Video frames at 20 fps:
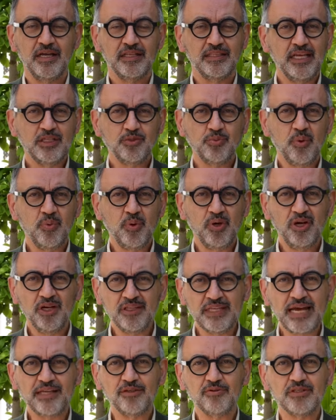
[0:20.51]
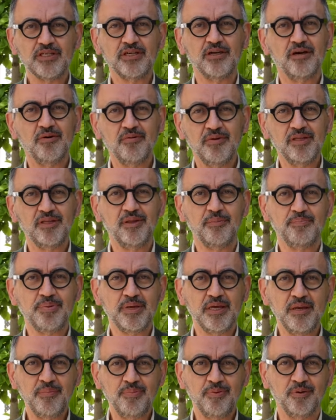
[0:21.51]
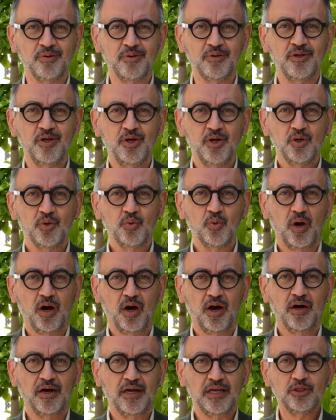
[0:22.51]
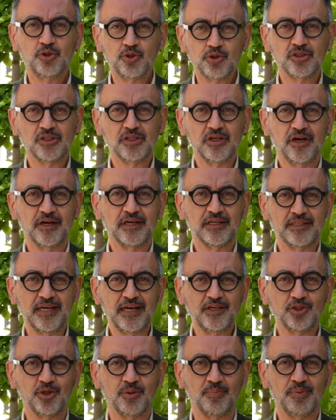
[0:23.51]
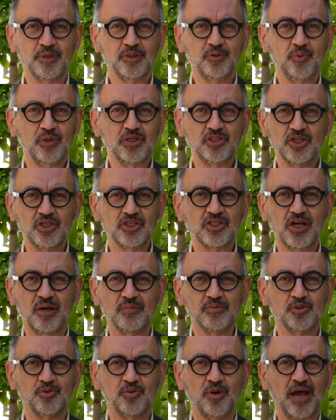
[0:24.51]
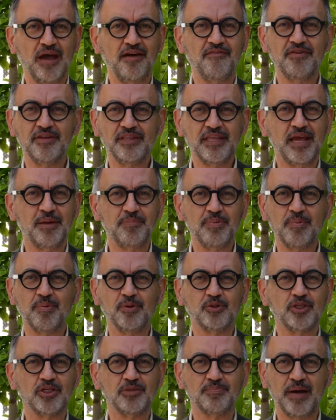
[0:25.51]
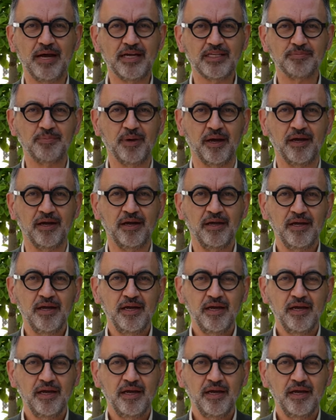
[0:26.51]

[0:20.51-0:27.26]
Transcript: This way we're not addressing only the people who are interested in architecture, but it just comes to everyday people just pass by.